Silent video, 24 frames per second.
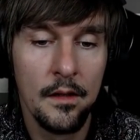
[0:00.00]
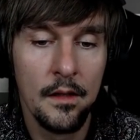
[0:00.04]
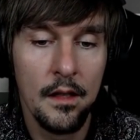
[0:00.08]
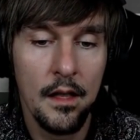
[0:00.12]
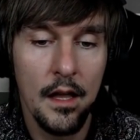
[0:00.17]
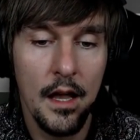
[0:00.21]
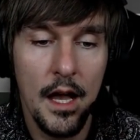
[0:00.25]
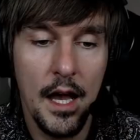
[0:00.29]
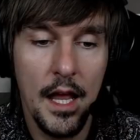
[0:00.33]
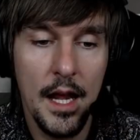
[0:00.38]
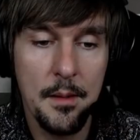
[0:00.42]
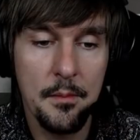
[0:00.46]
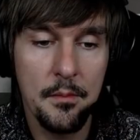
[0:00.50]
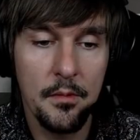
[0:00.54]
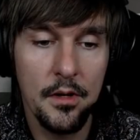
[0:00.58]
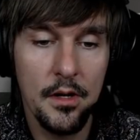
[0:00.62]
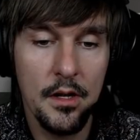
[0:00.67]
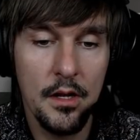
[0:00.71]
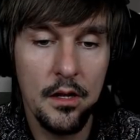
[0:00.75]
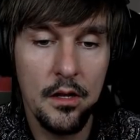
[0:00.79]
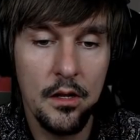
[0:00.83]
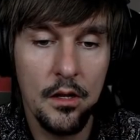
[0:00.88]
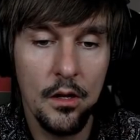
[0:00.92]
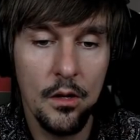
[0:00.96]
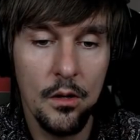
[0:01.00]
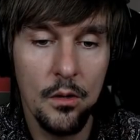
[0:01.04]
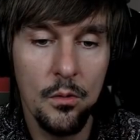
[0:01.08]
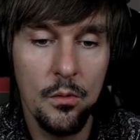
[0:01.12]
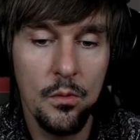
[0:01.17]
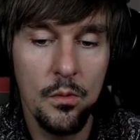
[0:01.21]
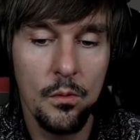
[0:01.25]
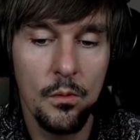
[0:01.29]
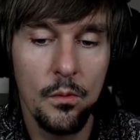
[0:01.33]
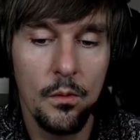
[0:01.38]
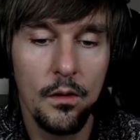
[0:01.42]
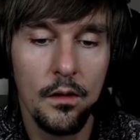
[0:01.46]
And I'm going to go...
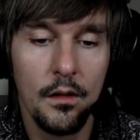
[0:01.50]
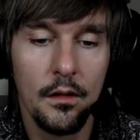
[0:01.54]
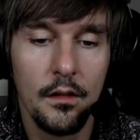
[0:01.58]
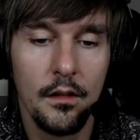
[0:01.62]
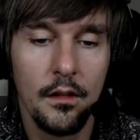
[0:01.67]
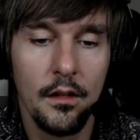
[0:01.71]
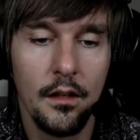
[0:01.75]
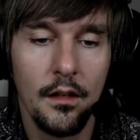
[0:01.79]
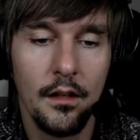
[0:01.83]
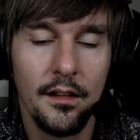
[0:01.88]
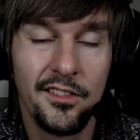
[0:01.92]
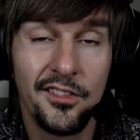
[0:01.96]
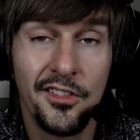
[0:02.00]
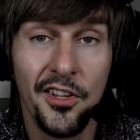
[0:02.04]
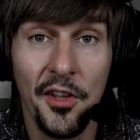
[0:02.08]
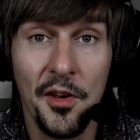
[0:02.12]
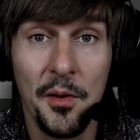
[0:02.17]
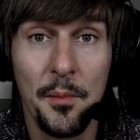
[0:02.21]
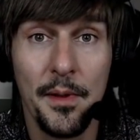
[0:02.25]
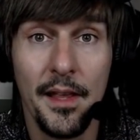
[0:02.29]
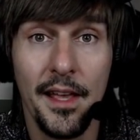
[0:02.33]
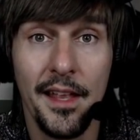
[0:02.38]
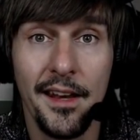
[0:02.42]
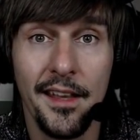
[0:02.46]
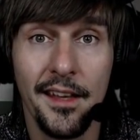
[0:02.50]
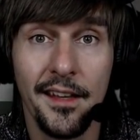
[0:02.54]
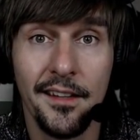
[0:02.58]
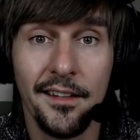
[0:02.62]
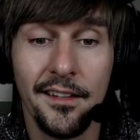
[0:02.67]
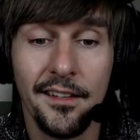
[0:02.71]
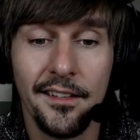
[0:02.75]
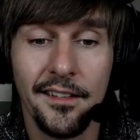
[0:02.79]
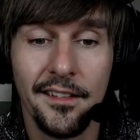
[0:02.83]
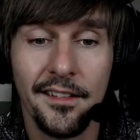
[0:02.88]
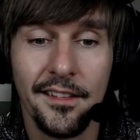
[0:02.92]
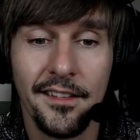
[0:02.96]
It's got to be Anna.
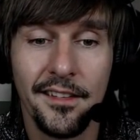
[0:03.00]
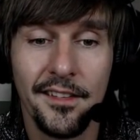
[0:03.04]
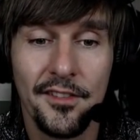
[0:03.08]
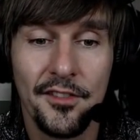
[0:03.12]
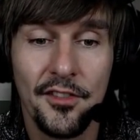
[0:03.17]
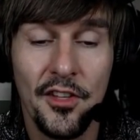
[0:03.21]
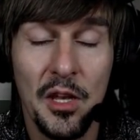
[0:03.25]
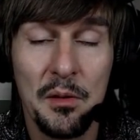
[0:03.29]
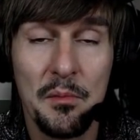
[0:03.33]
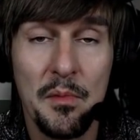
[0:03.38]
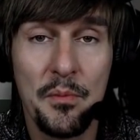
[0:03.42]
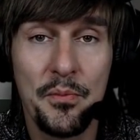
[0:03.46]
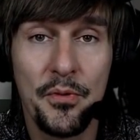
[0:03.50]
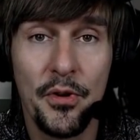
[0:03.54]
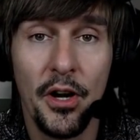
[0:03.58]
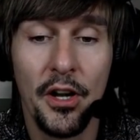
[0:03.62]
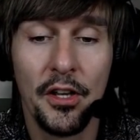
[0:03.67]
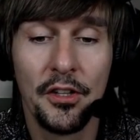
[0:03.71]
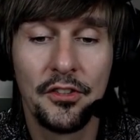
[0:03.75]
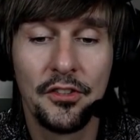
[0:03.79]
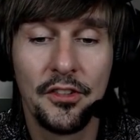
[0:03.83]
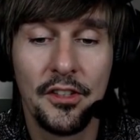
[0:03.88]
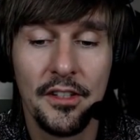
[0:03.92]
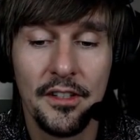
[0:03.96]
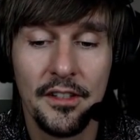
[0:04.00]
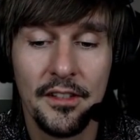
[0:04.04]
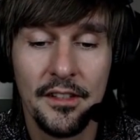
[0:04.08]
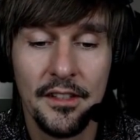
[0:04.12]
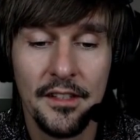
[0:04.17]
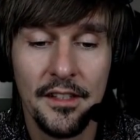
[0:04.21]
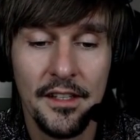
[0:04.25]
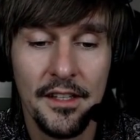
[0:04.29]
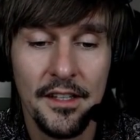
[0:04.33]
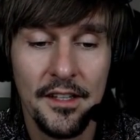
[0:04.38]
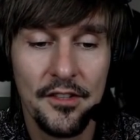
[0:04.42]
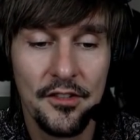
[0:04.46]
It's got to be Prost.
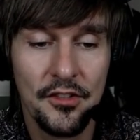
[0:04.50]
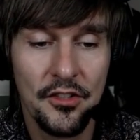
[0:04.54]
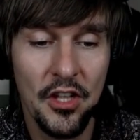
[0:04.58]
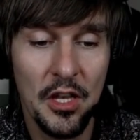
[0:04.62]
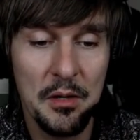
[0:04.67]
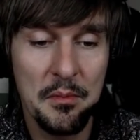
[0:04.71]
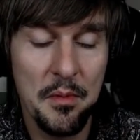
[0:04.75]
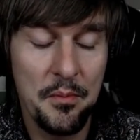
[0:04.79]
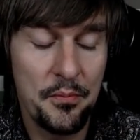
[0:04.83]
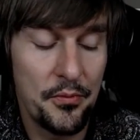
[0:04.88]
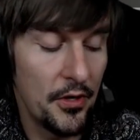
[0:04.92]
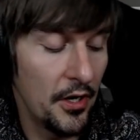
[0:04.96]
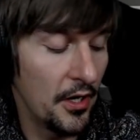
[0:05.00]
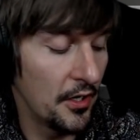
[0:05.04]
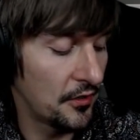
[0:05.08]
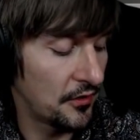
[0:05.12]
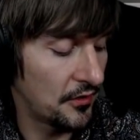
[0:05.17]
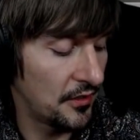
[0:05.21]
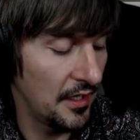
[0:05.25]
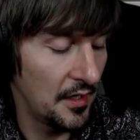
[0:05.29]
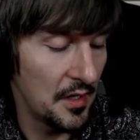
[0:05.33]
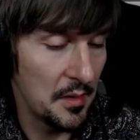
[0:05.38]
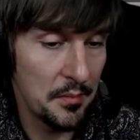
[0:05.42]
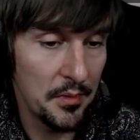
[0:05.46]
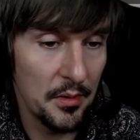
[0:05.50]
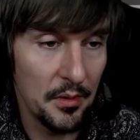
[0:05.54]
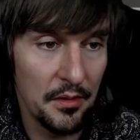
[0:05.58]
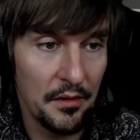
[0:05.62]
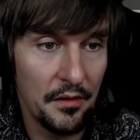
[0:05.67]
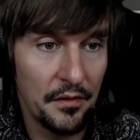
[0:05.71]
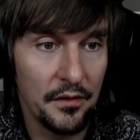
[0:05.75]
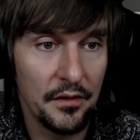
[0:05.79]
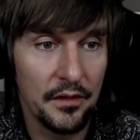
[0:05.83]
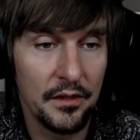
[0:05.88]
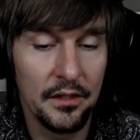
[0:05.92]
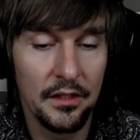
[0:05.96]
It's got to be Prost in the
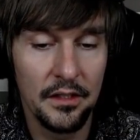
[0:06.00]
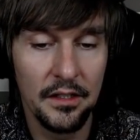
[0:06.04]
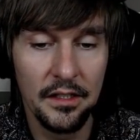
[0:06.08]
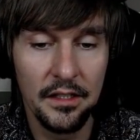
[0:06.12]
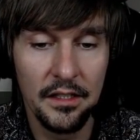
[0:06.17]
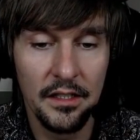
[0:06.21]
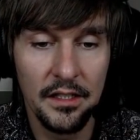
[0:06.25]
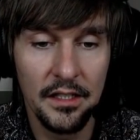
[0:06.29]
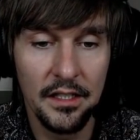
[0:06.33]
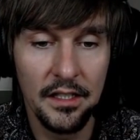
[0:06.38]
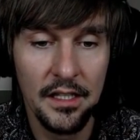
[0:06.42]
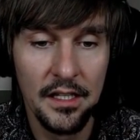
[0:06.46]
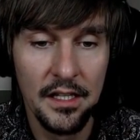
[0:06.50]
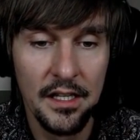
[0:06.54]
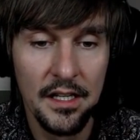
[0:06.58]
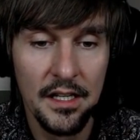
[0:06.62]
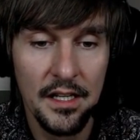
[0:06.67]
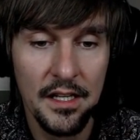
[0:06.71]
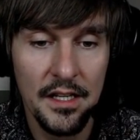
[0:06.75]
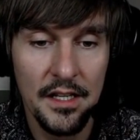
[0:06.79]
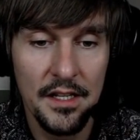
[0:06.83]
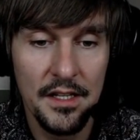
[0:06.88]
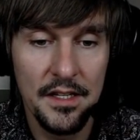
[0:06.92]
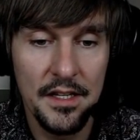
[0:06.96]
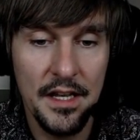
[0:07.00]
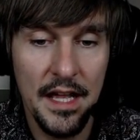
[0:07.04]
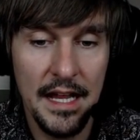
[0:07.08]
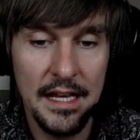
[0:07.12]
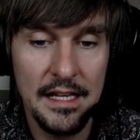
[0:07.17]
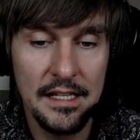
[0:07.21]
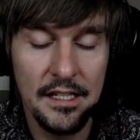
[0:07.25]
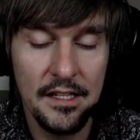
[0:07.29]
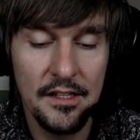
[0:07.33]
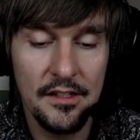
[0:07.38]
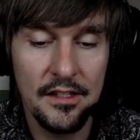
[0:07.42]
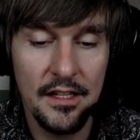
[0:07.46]
beautiful
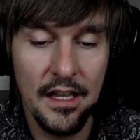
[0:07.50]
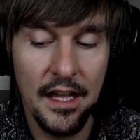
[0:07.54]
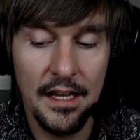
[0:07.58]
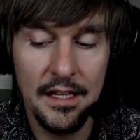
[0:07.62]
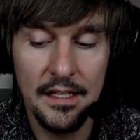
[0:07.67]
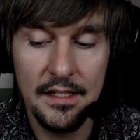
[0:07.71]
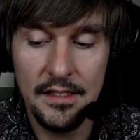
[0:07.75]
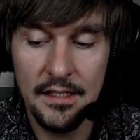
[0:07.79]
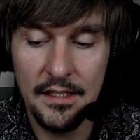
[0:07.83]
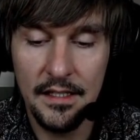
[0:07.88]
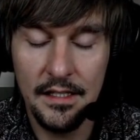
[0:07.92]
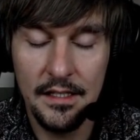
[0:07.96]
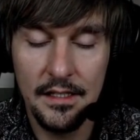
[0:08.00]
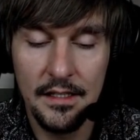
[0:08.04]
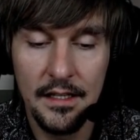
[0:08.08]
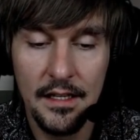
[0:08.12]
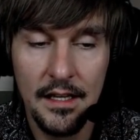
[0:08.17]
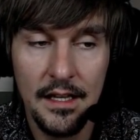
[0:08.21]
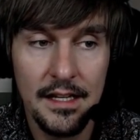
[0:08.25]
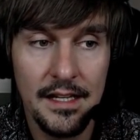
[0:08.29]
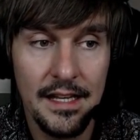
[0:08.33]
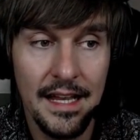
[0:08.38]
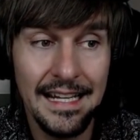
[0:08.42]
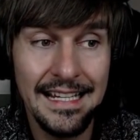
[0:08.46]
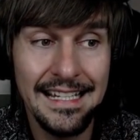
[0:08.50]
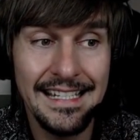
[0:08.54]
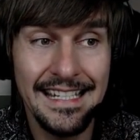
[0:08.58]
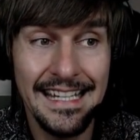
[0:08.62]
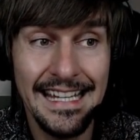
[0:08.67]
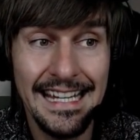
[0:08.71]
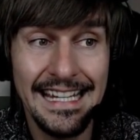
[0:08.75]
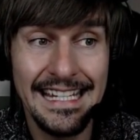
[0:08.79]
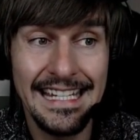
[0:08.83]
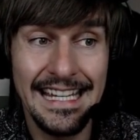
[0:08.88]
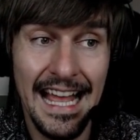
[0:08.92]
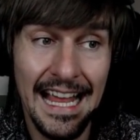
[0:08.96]

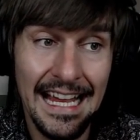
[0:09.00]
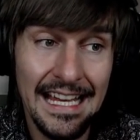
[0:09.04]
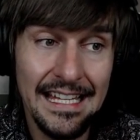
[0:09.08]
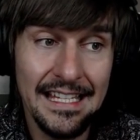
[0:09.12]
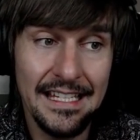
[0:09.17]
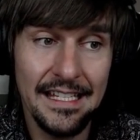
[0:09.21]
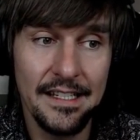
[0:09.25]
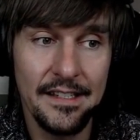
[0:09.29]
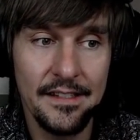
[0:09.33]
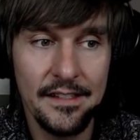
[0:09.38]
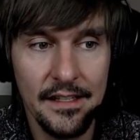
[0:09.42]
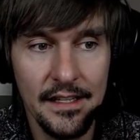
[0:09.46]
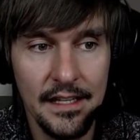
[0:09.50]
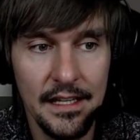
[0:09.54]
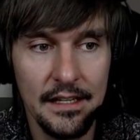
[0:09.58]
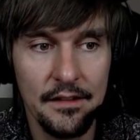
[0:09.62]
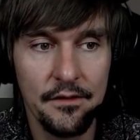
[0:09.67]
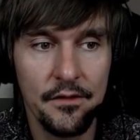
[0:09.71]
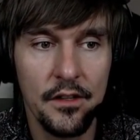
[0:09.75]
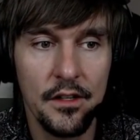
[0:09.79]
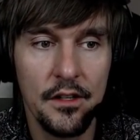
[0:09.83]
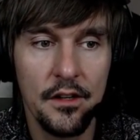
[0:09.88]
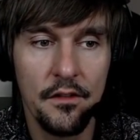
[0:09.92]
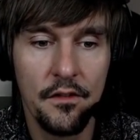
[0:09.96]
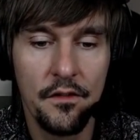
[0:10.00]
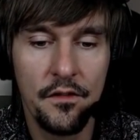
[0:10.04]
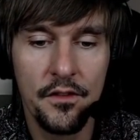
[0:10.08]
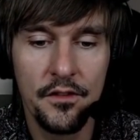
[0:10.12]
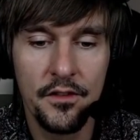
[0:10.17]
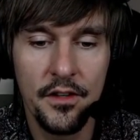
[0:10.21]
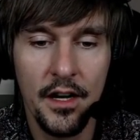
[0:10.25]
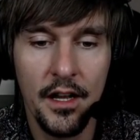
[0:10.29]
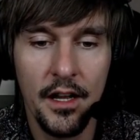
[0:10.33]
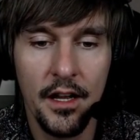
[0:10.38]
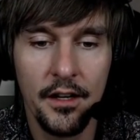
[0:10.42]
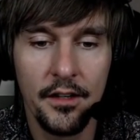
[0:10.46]
1990s even
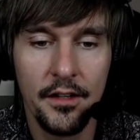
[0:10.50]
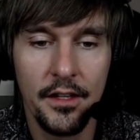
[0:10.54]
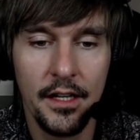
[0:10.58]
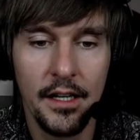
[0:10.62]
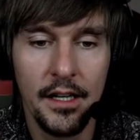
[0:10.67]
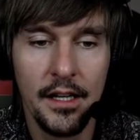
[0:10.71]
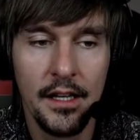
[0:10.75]
Ferrari.